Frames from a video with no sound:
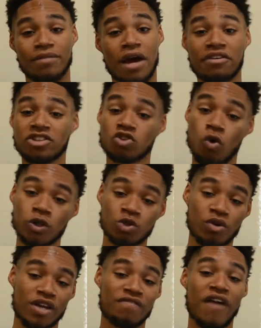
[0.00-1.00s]
Now, he scored
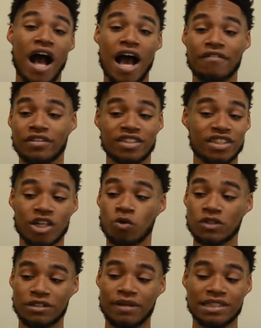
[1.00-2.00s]
25 and still
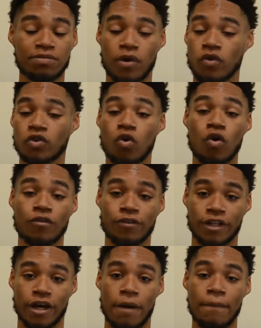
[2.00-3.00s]
was the best player on the court for
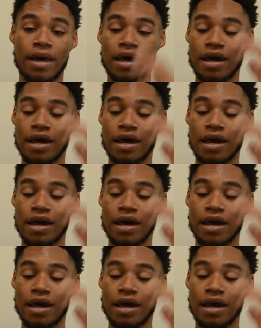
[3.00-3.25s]
them.